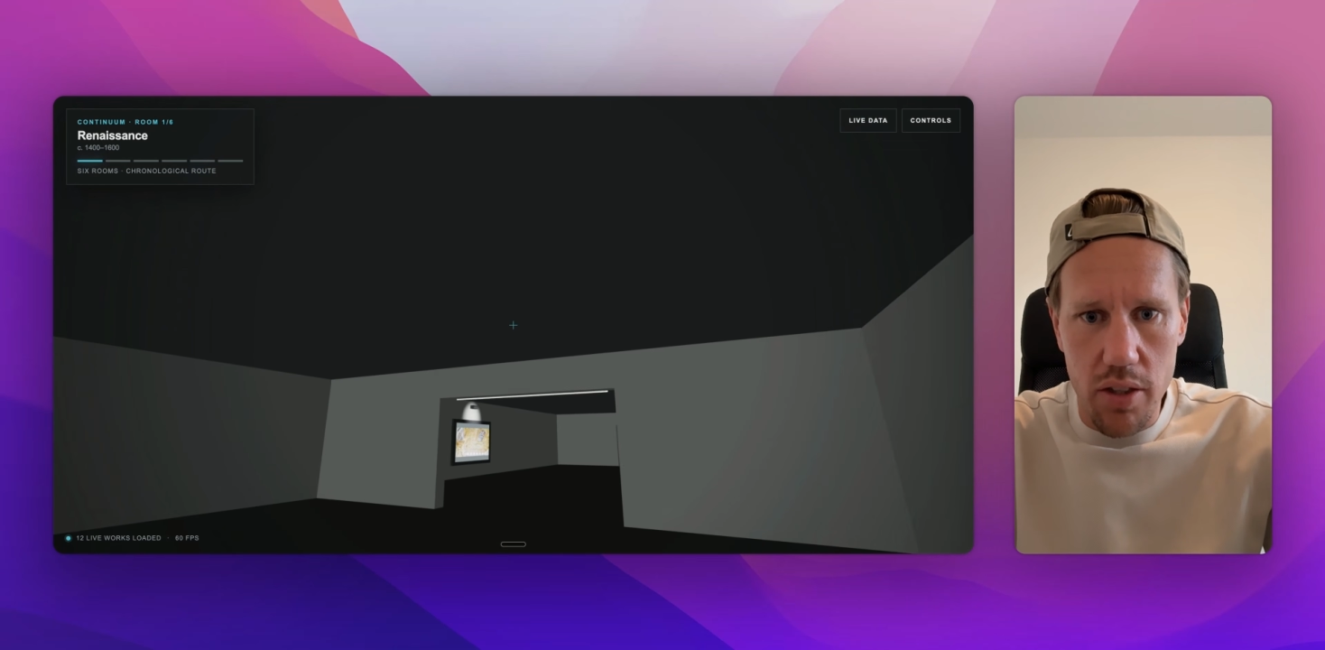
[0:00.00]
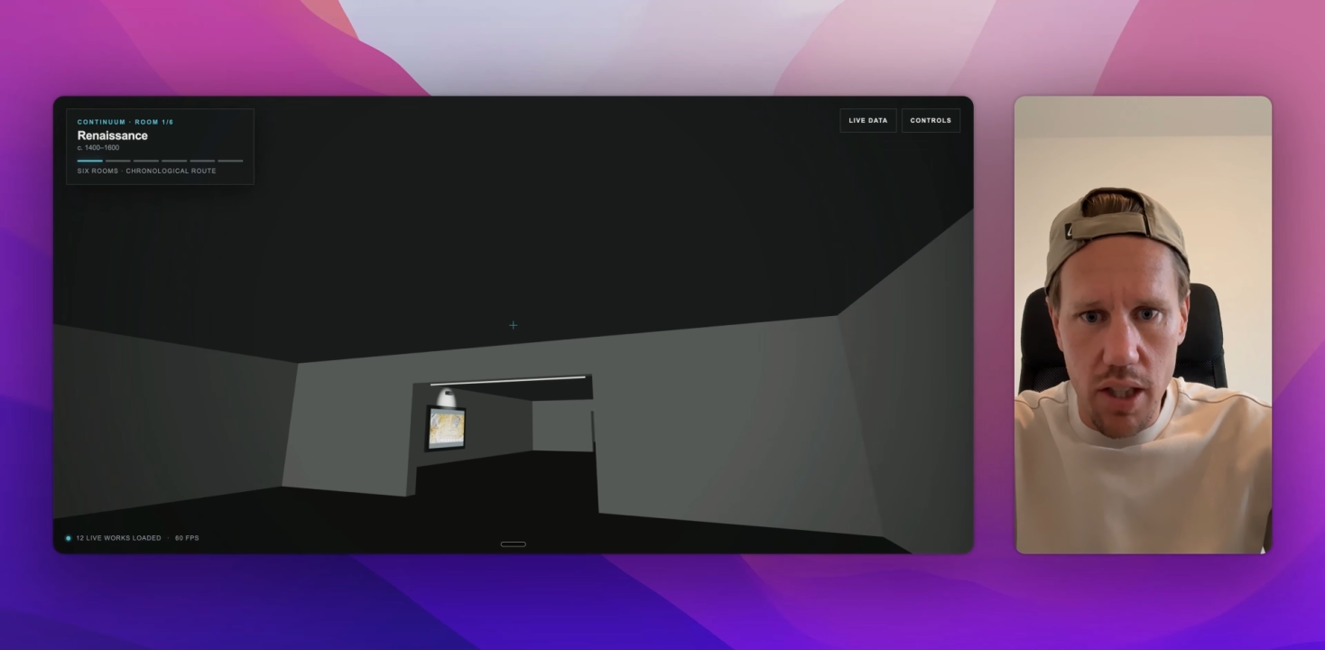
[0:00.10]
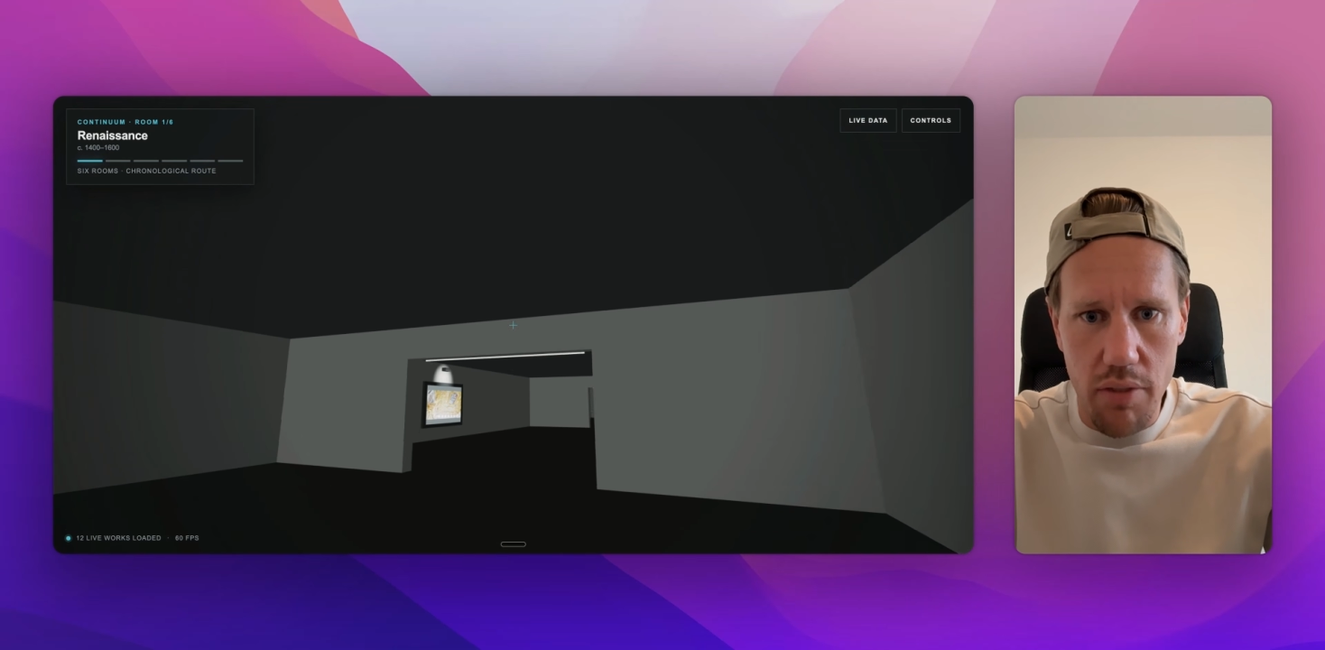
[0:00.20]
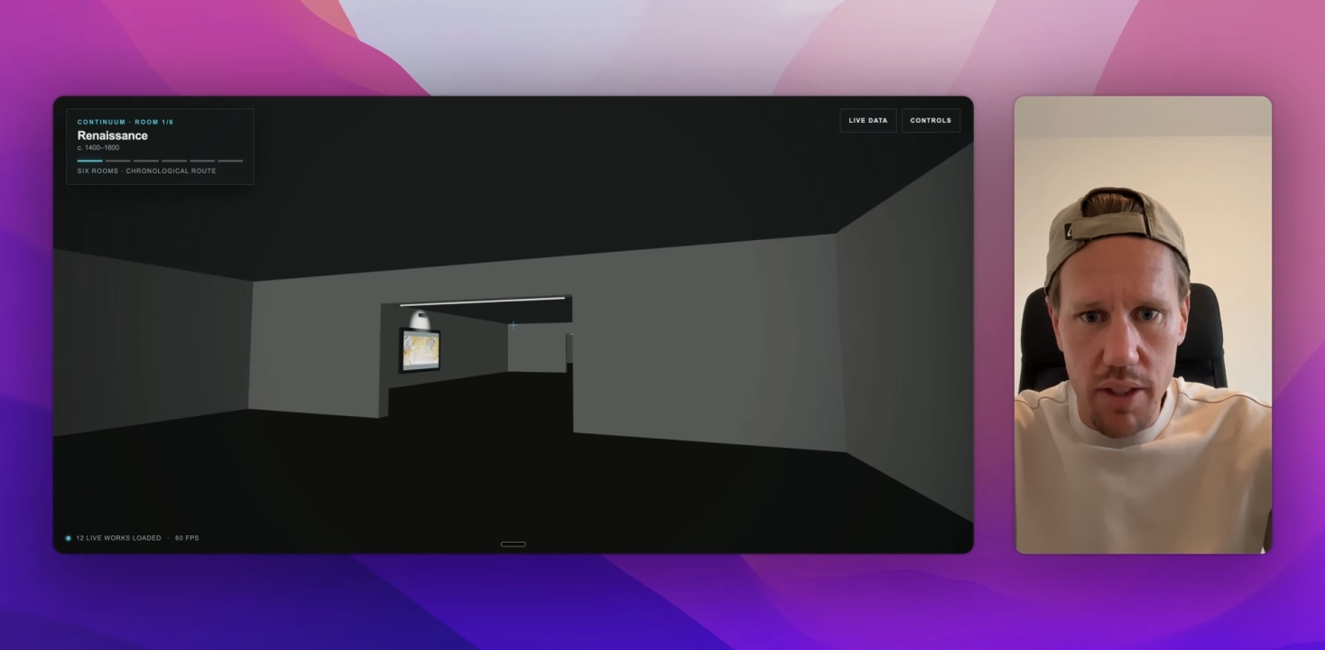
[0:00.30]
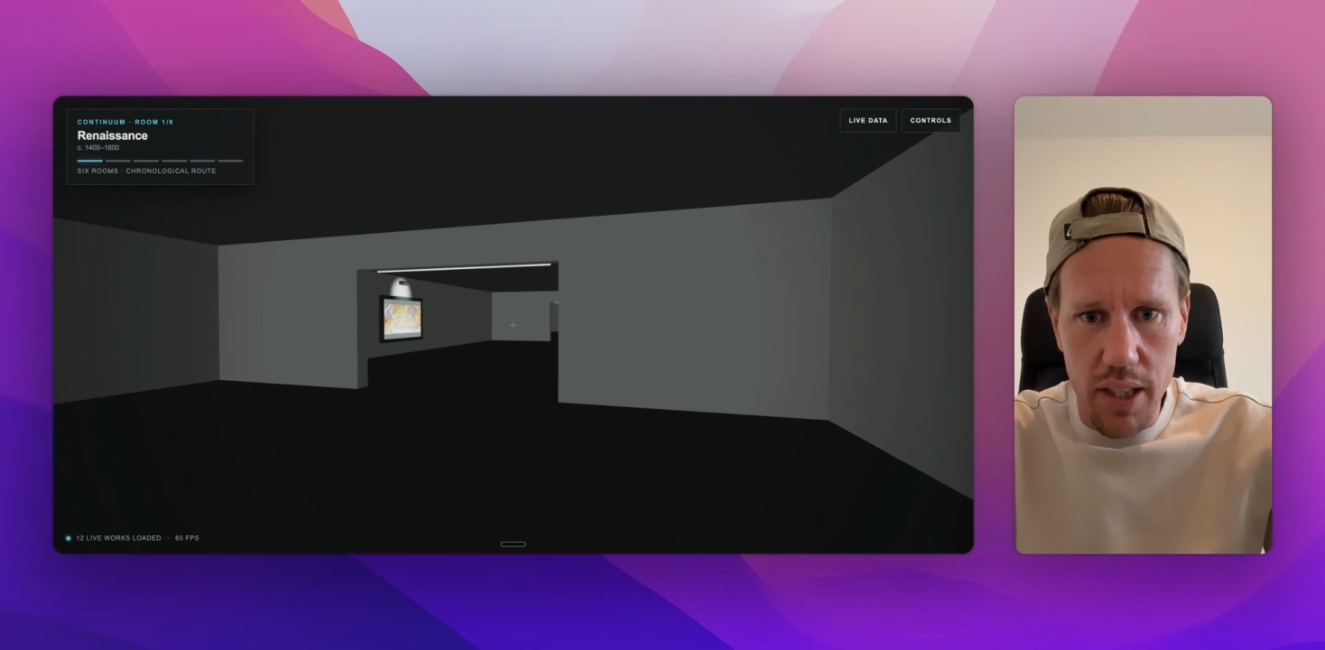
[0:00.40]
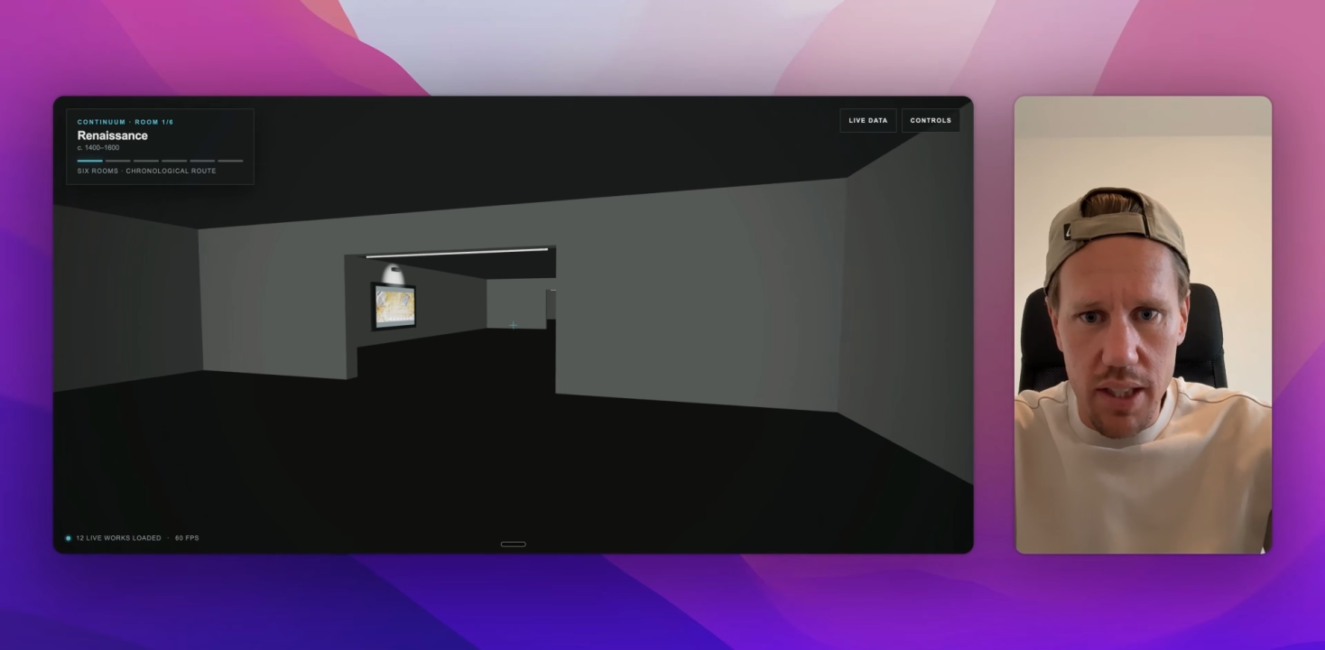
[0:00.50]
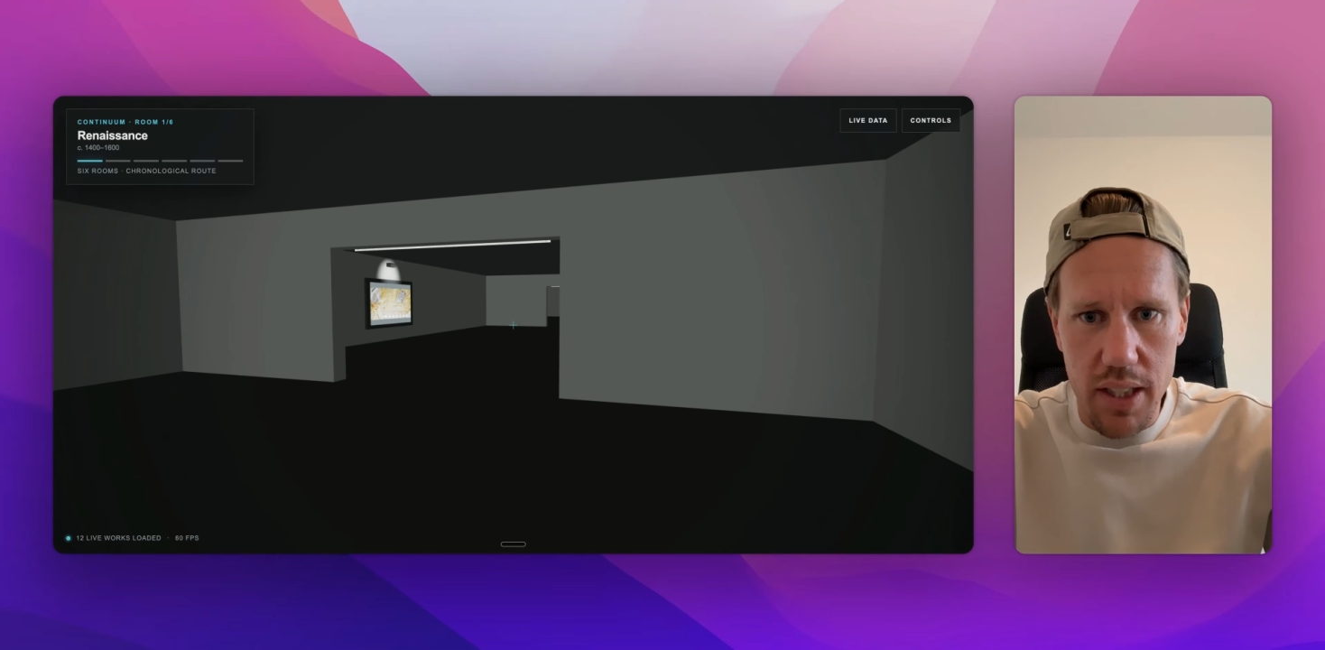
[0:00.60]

to navigate